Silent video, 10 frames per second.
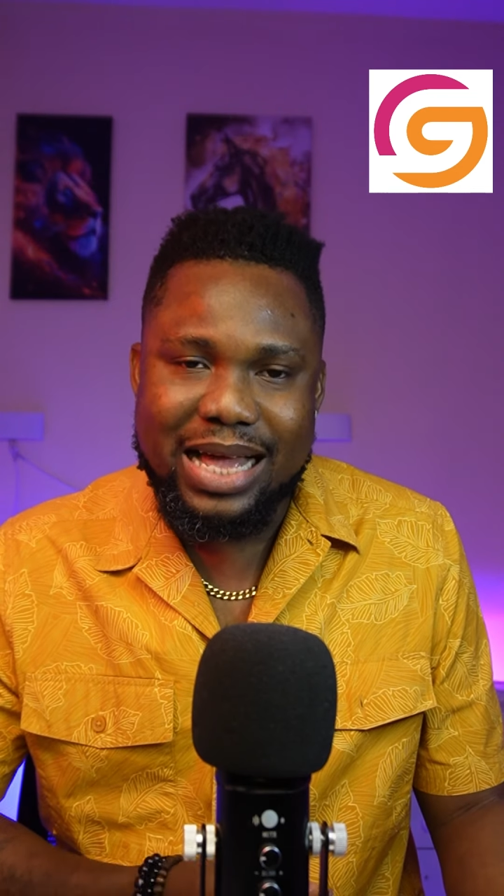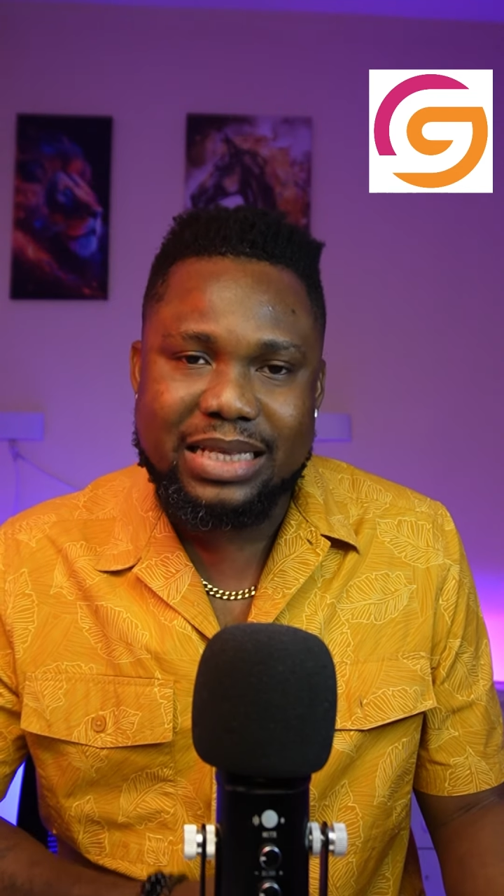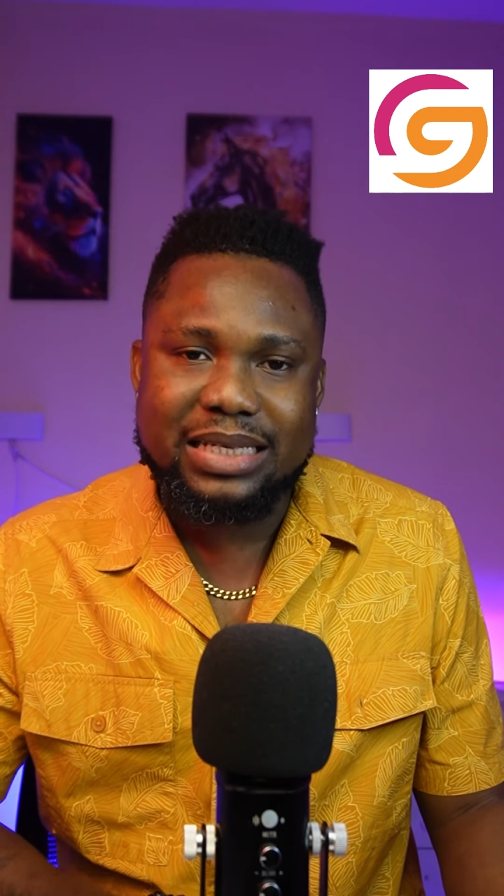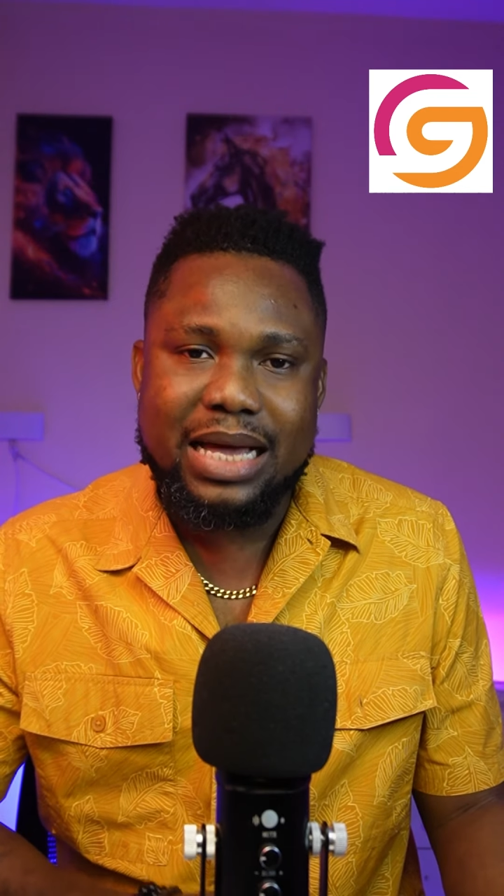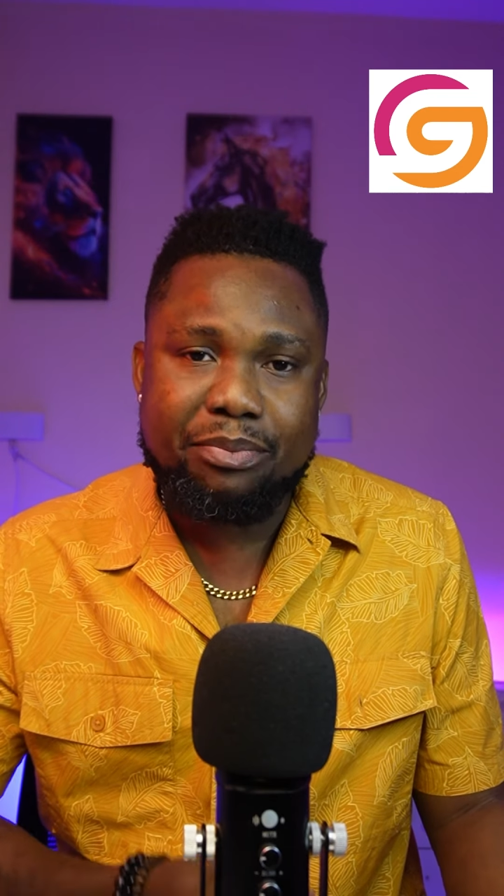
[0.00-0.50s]

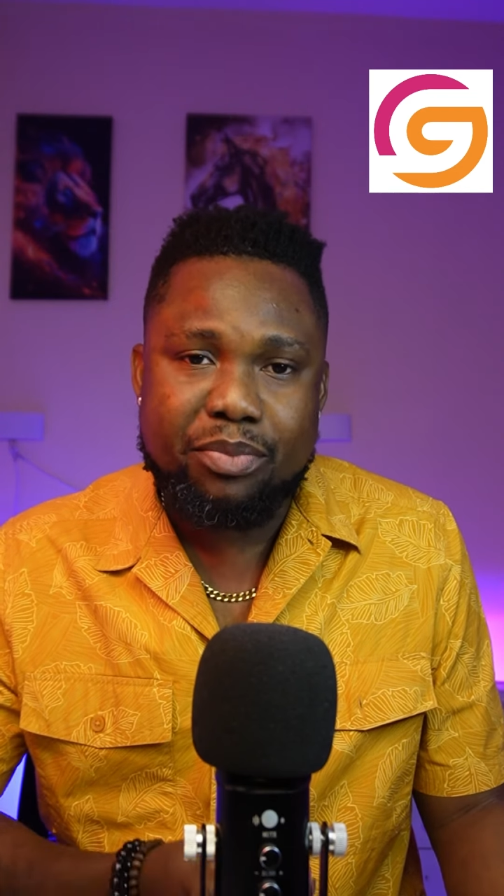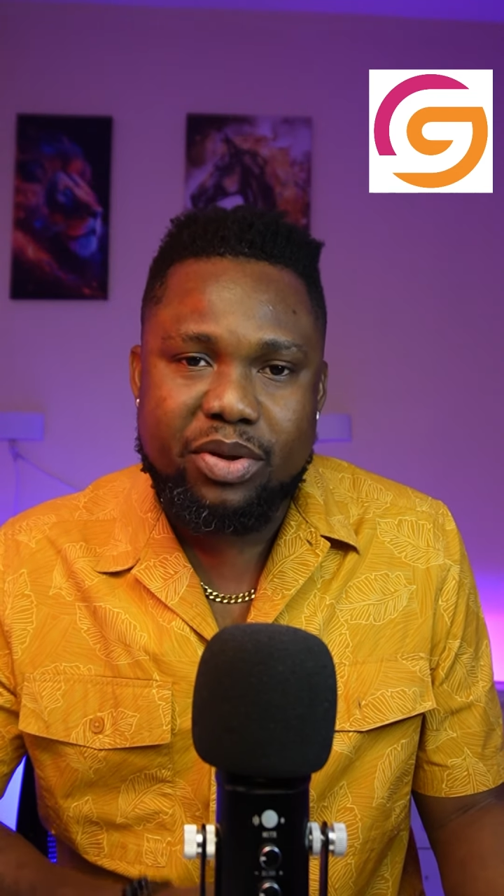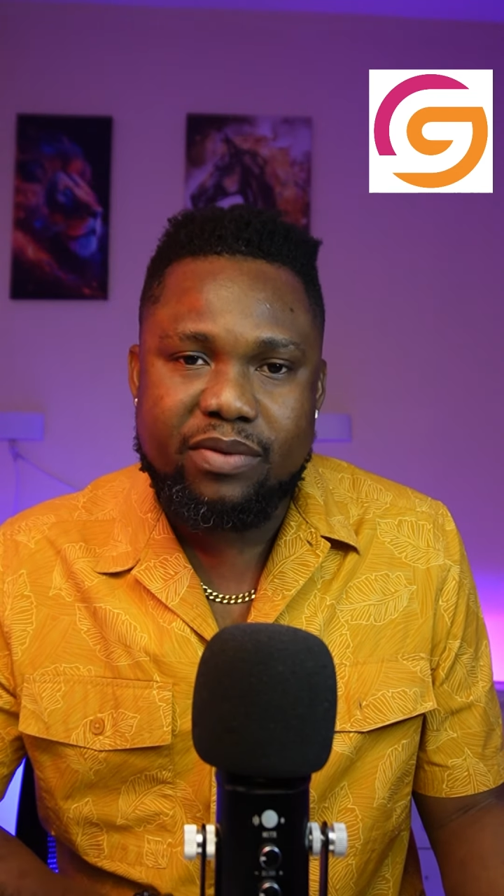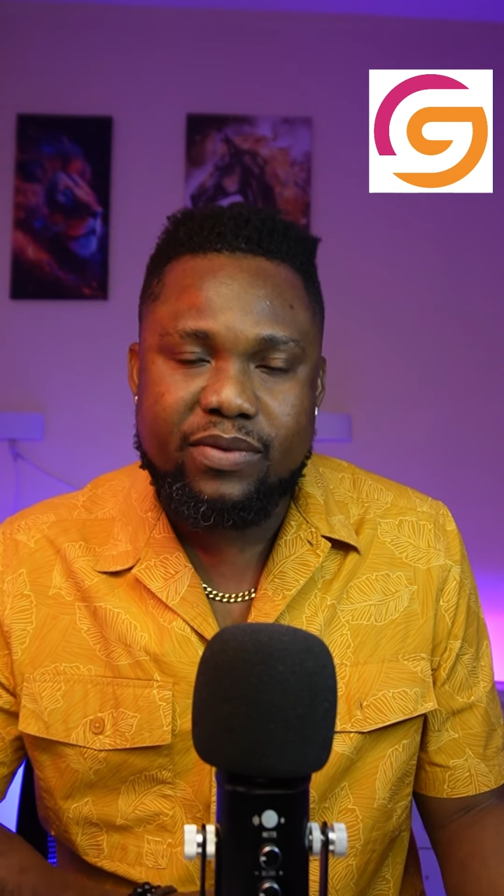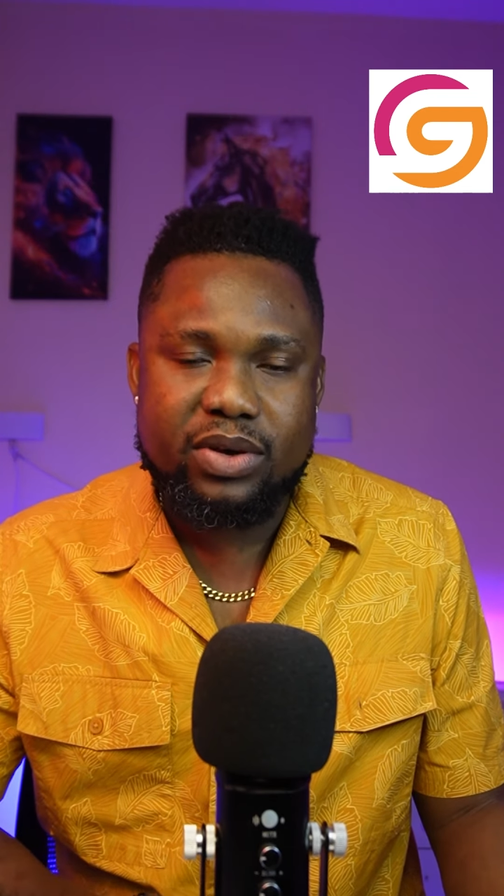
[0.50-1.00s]
that their
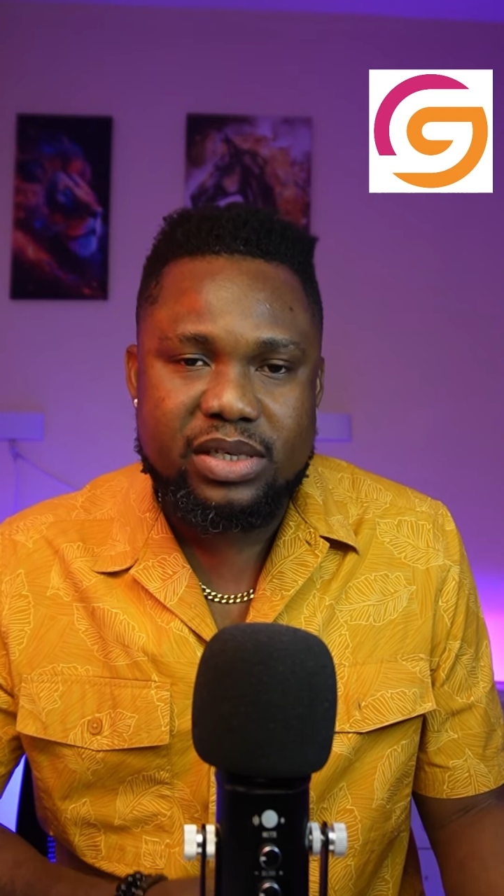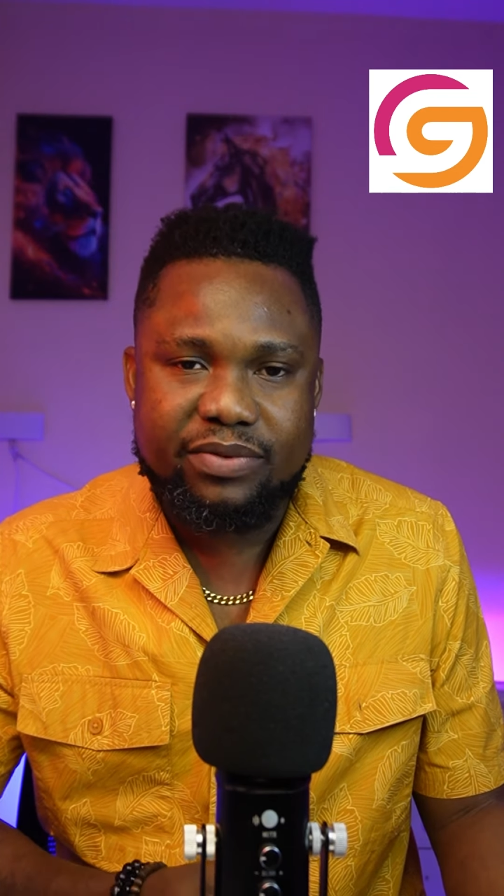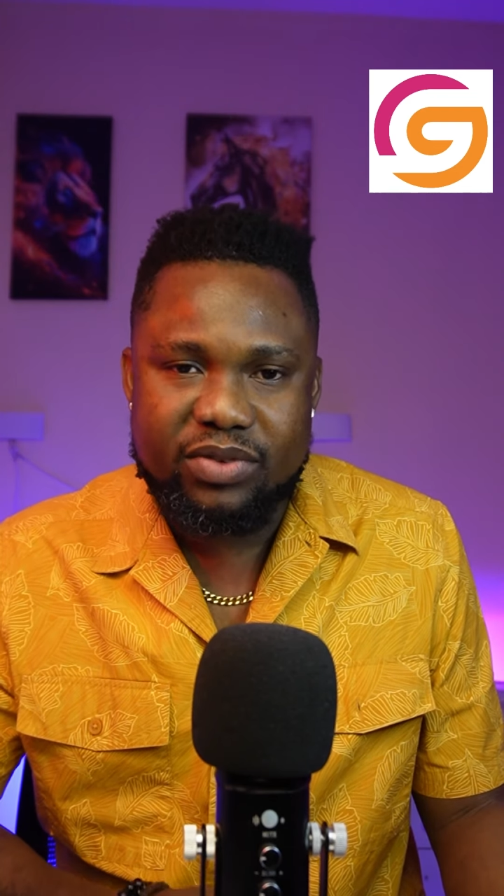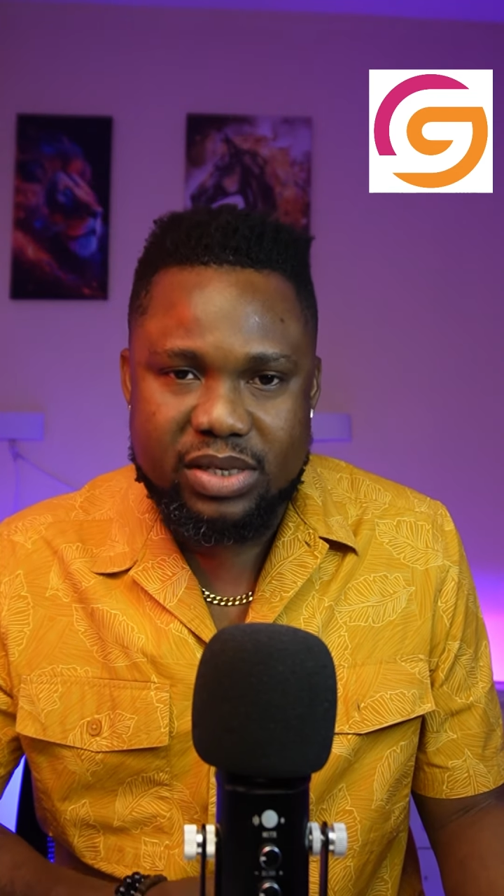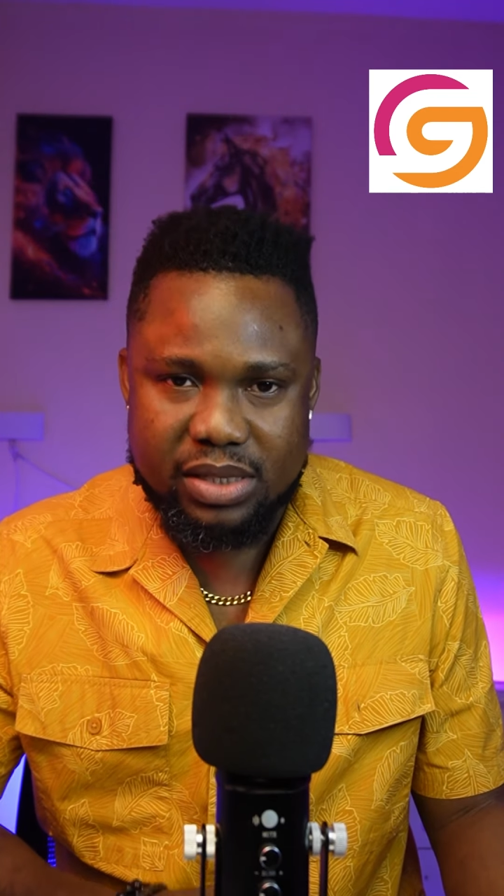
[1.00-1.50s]
previous
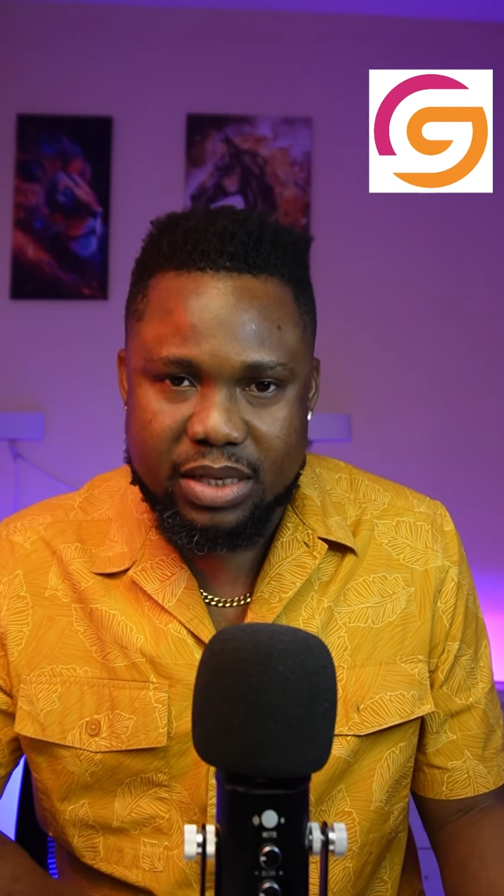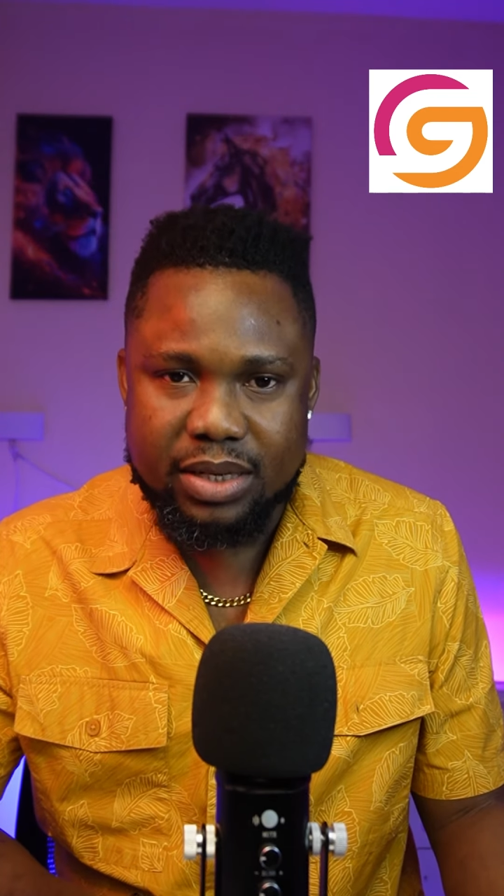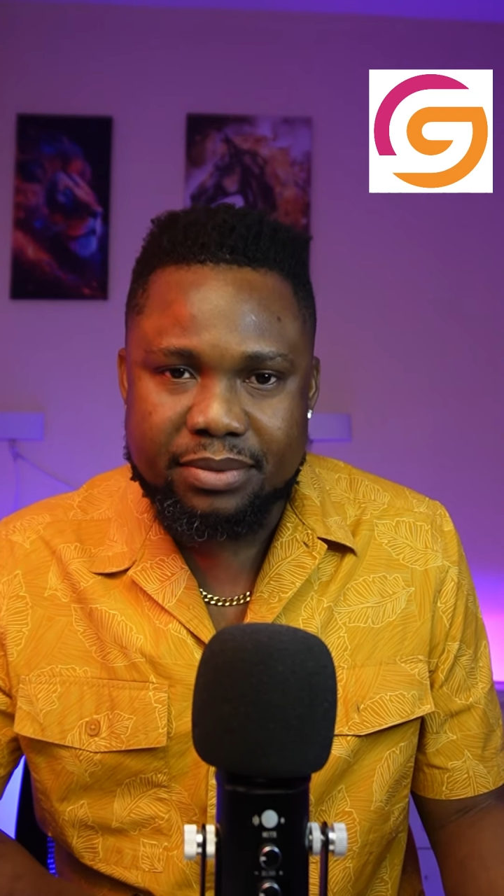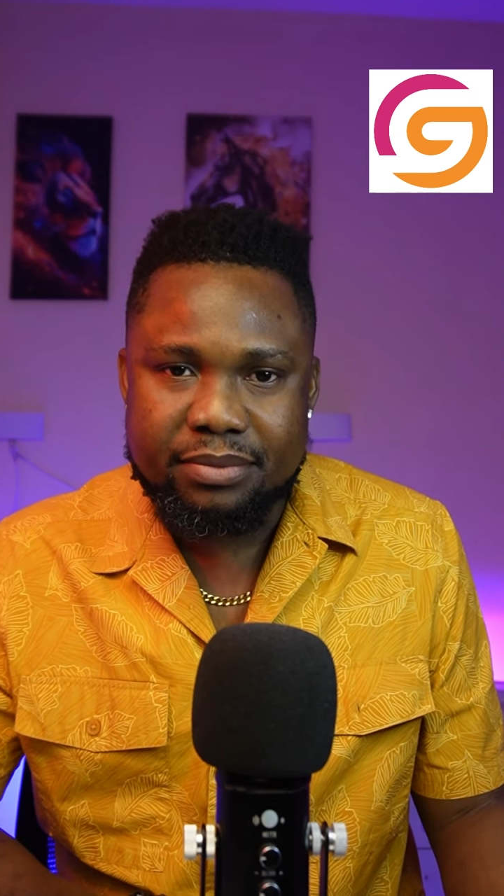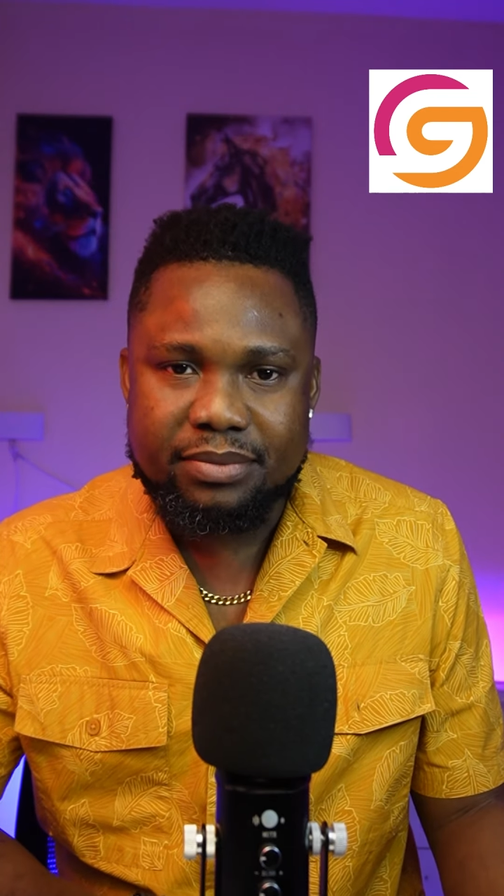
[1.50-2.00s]
visa